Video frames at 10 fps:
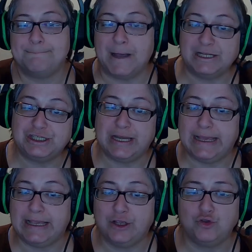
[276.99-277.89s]

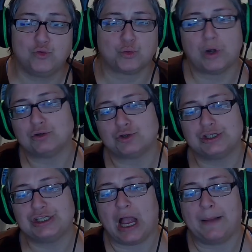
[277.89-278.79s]
budgeting, grocery
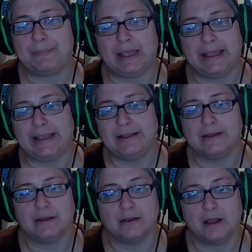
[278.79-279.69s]
shopping,
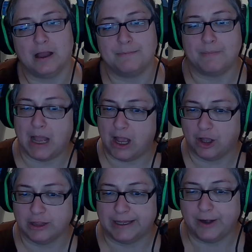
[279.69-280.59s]
my
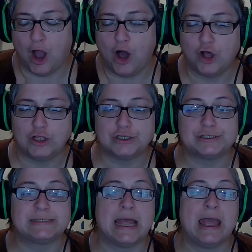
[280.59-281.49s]
online hauls,